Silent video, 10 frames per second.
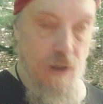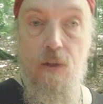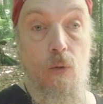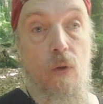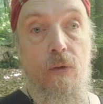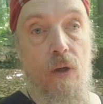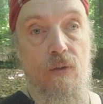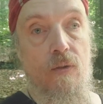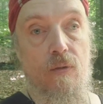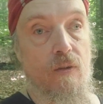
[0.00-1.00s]
you're
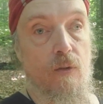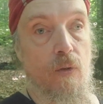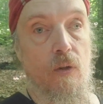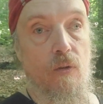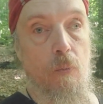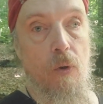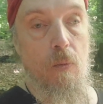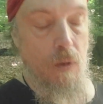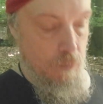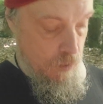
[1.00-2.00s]
not the problem.